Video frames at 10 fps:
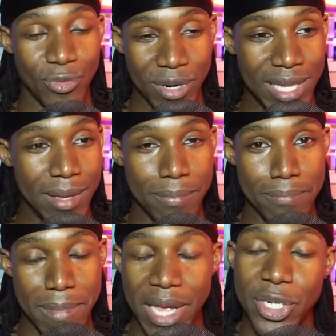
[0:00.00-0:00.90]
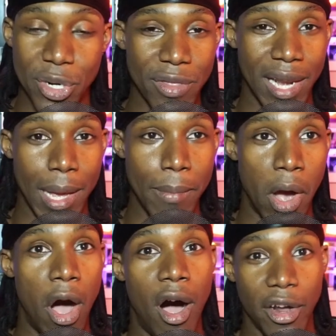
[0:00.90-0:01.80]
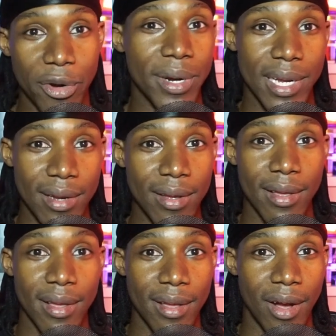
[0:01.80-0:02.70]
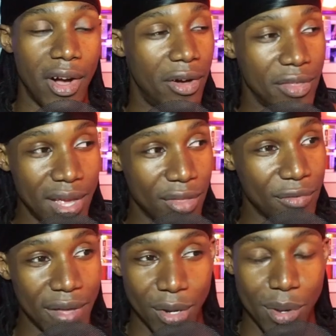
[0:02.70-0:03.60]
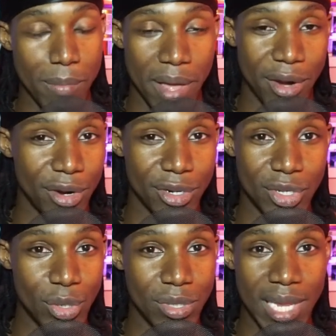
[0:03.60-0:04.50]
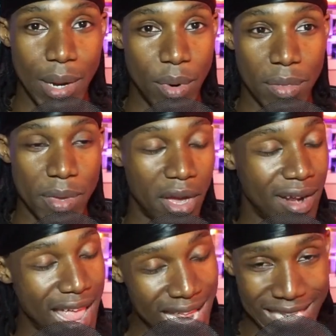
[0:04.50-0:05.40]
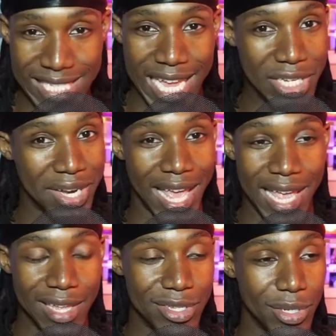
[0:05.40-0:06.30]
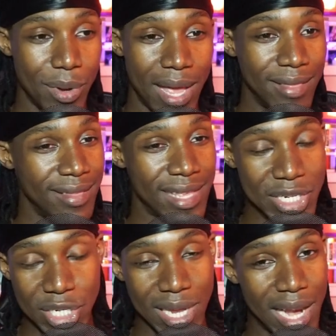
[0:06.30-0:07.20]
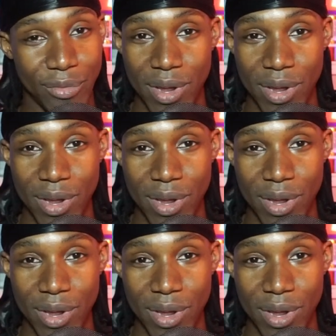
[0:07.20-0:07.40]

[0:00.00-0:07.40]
really make sure that I'm honoring all the other fellow competitors who stand with me on any stage that I get to. And this just kind of